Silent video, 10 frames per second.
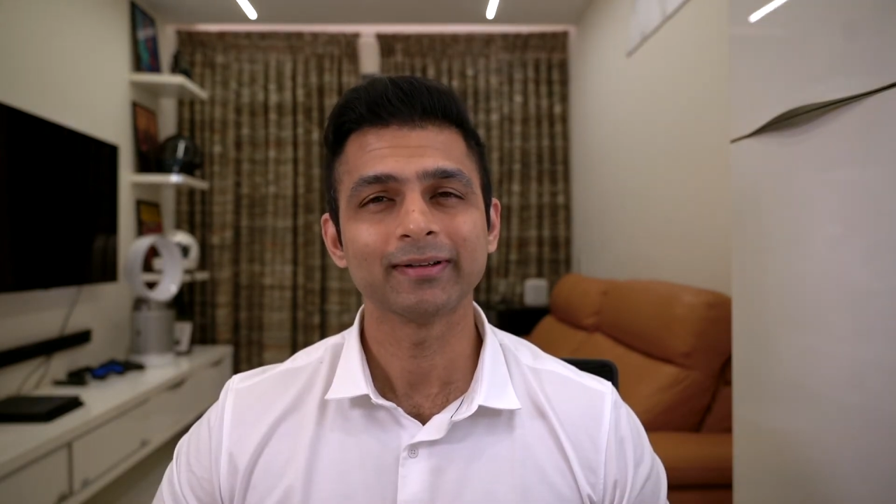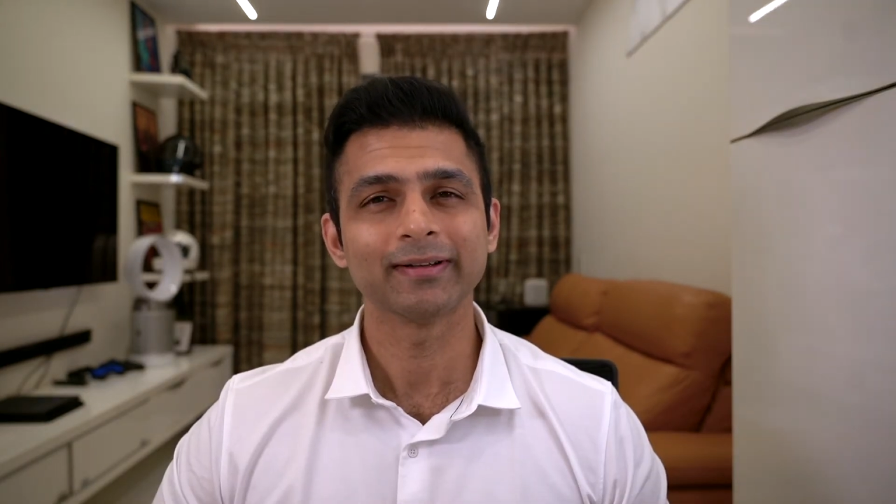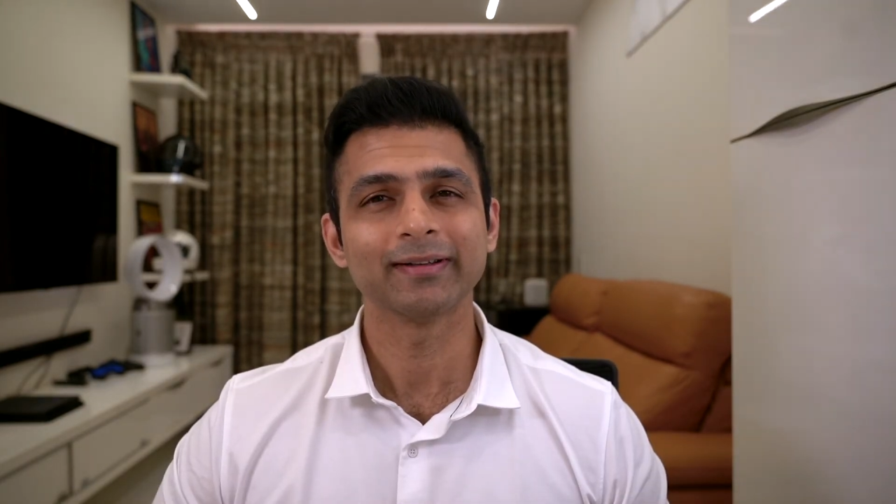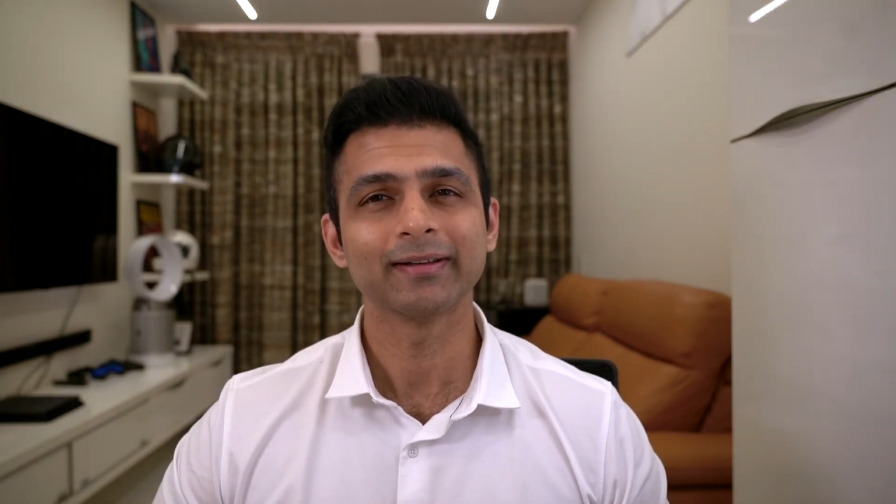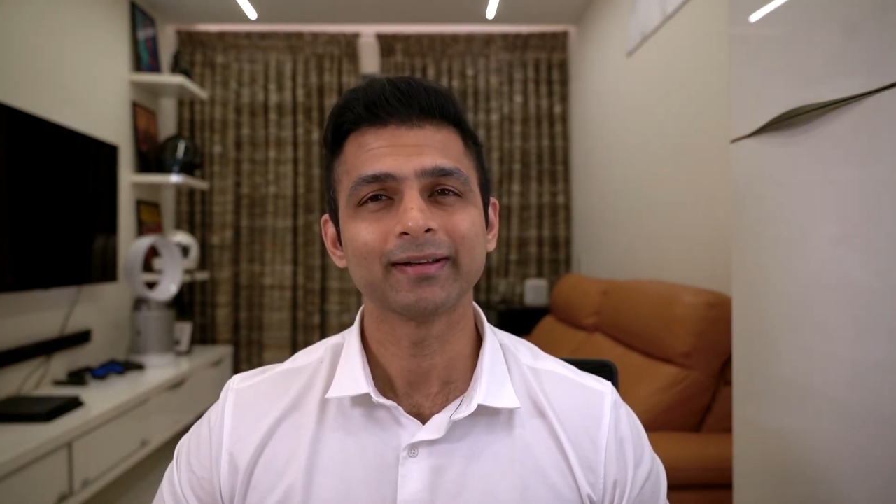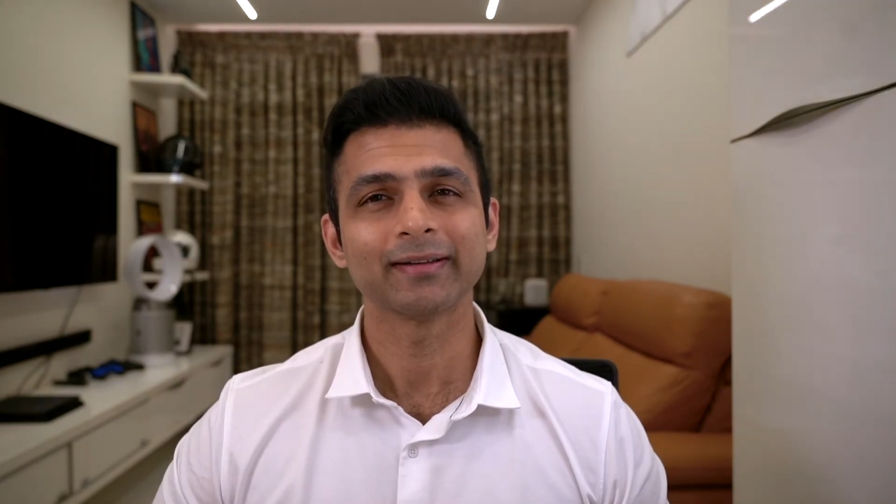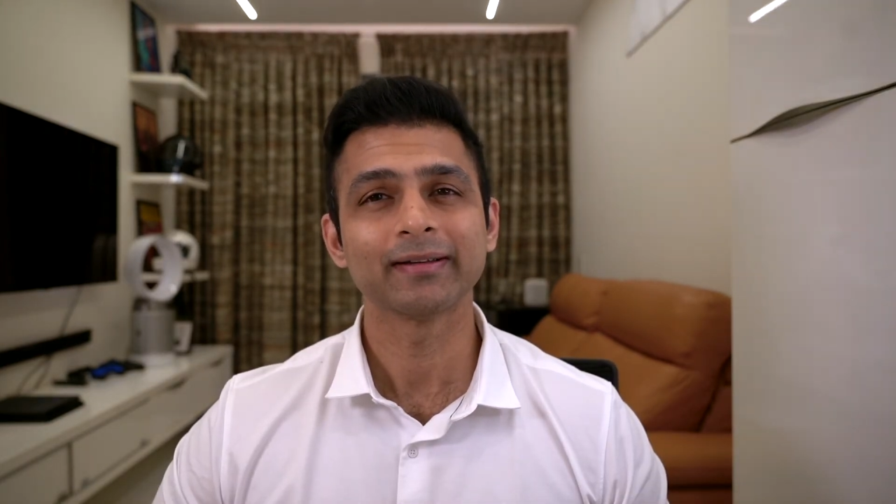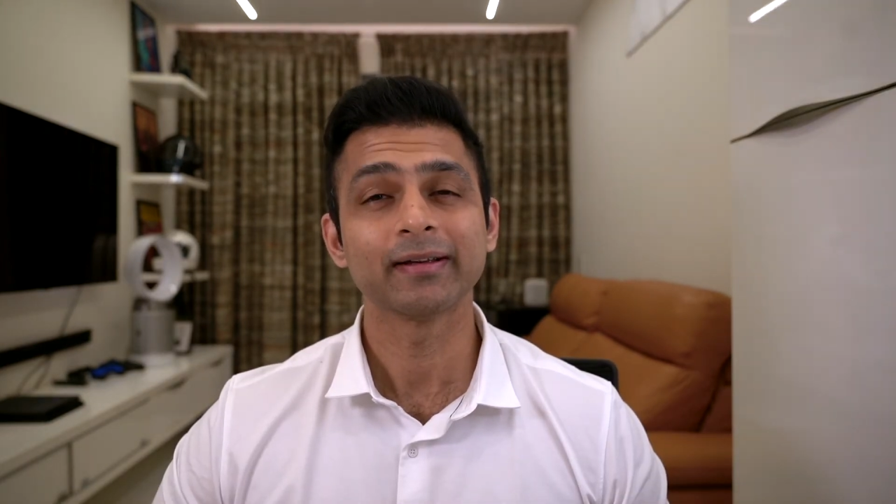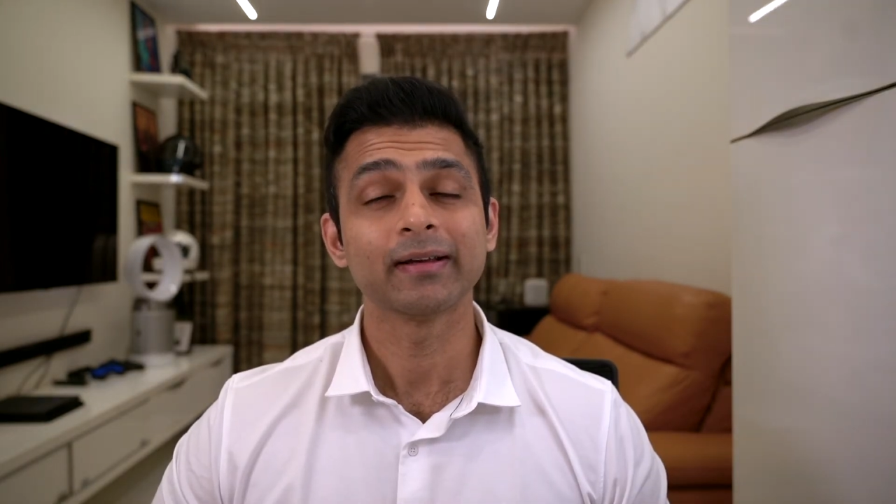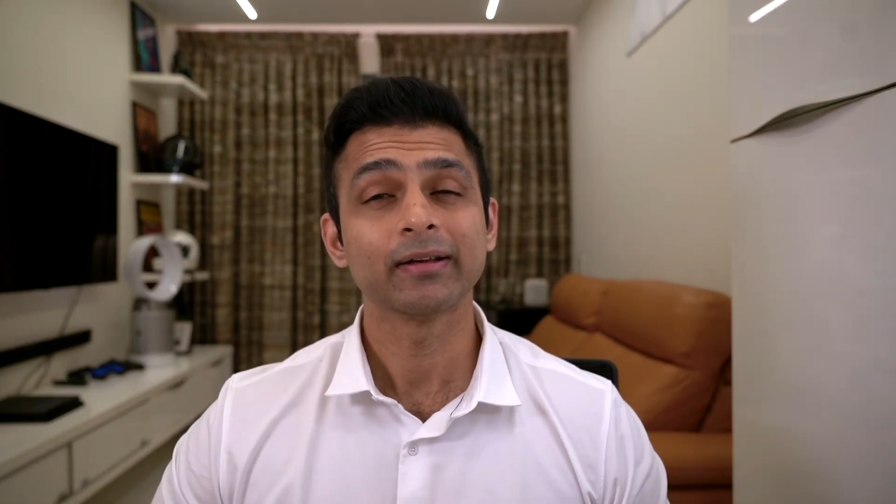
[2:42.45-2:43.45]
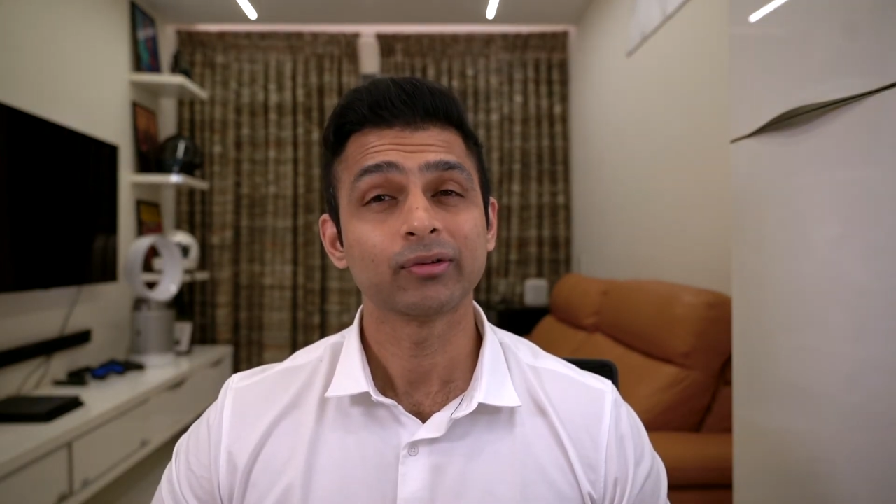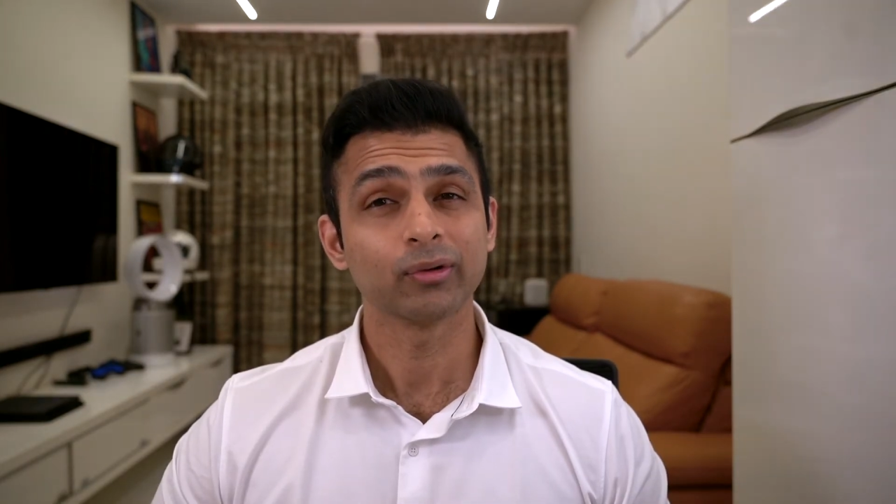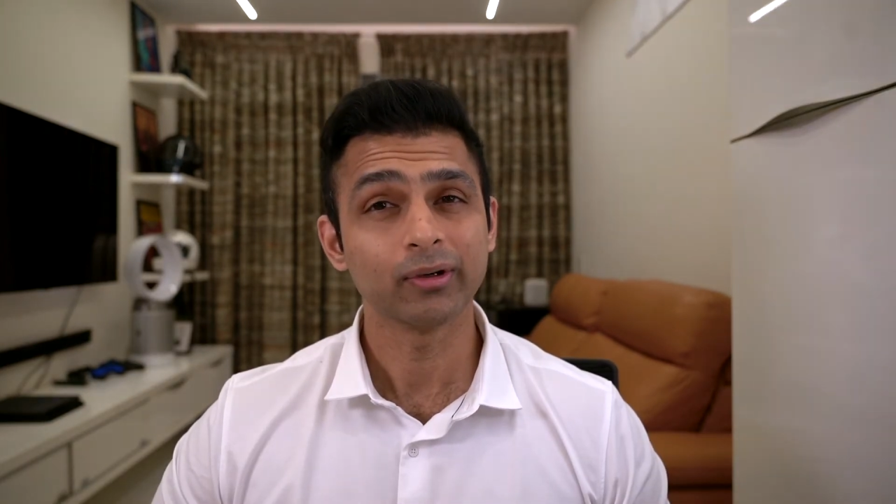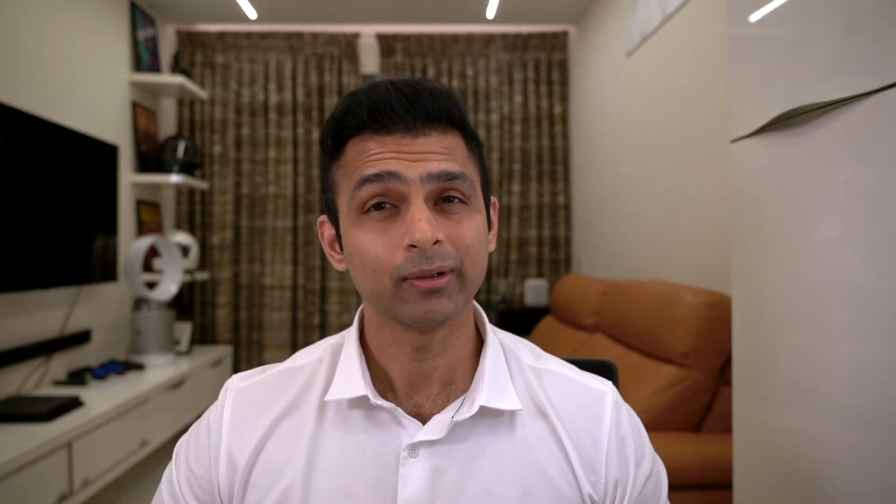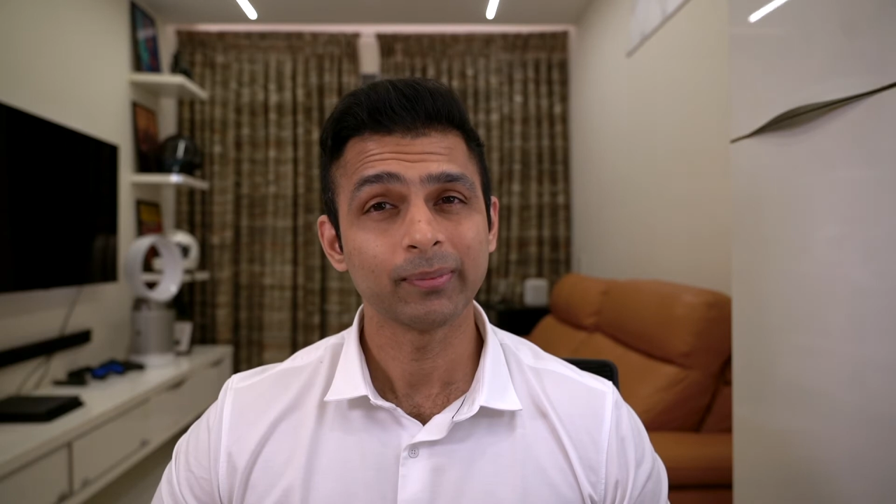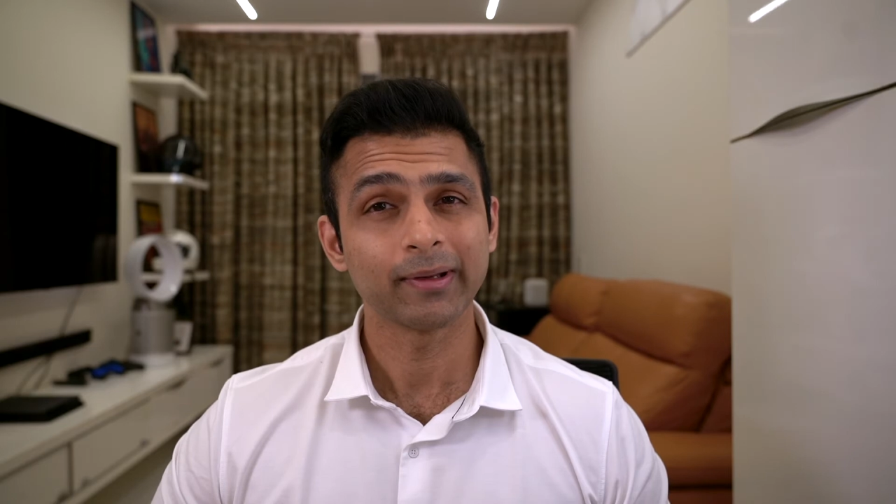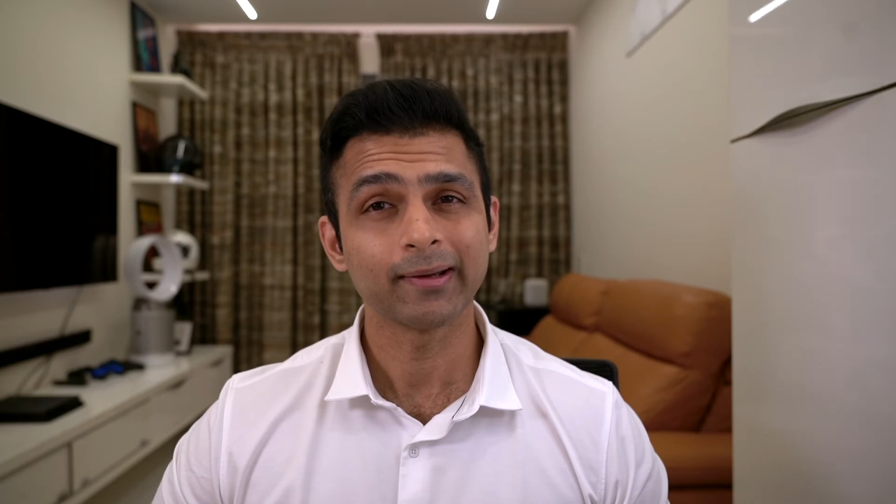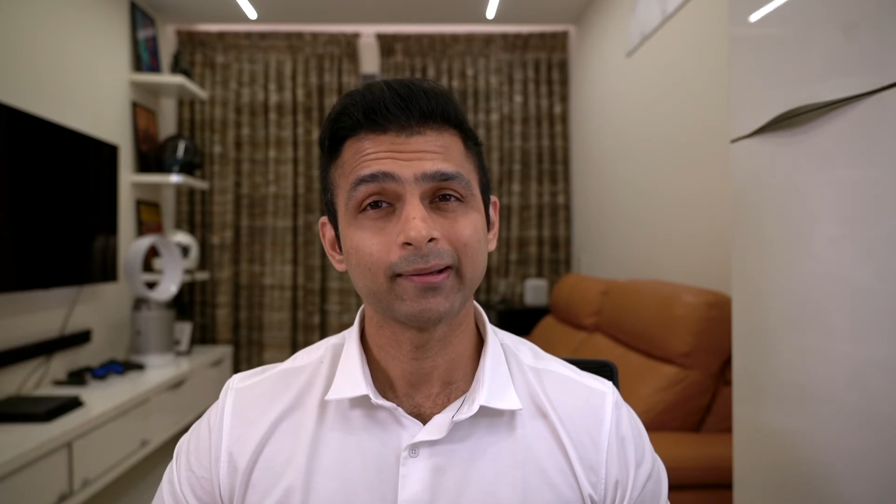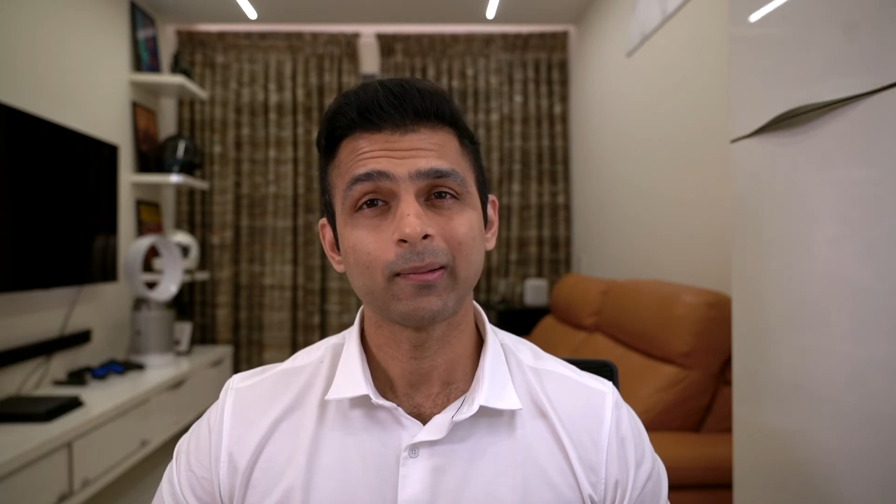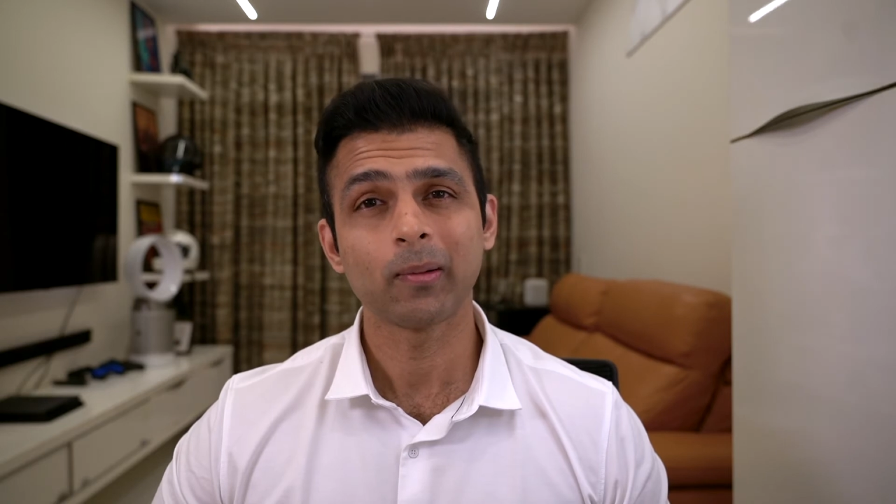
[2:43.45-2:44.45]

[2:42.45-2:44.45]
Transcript: dizziness shoulder pain